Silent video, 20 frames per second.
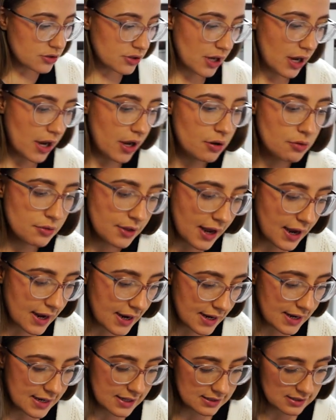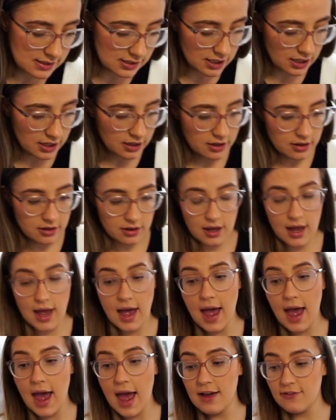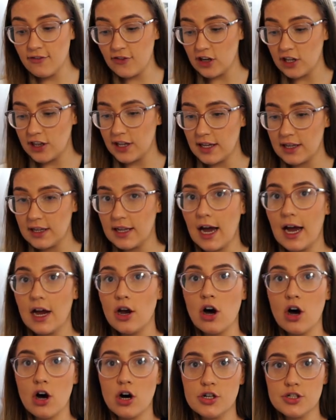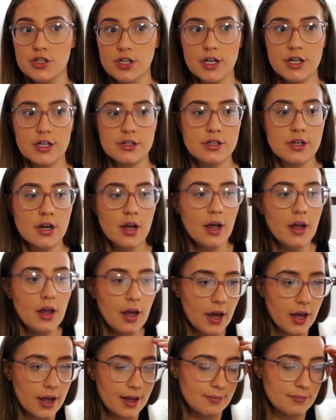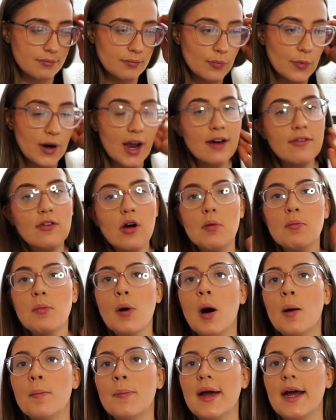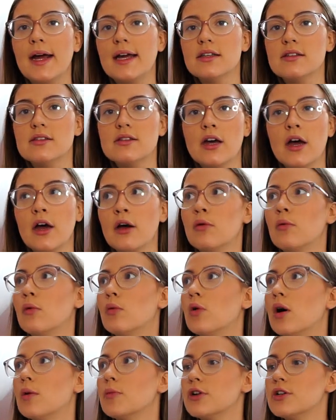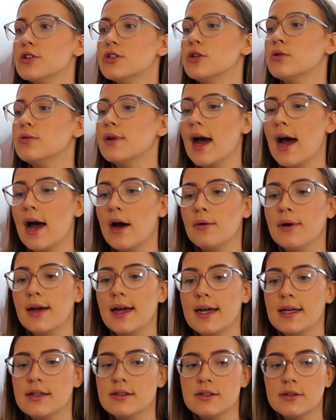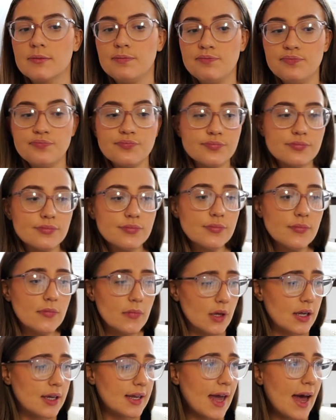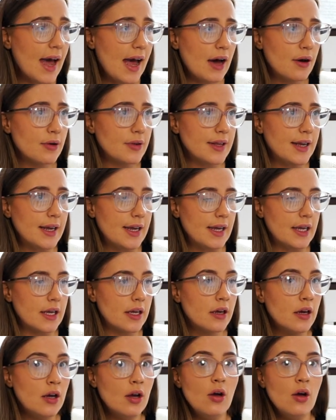So that is everything that I ordered. Um, we have got more bits, so what I'm gonna do now is get out the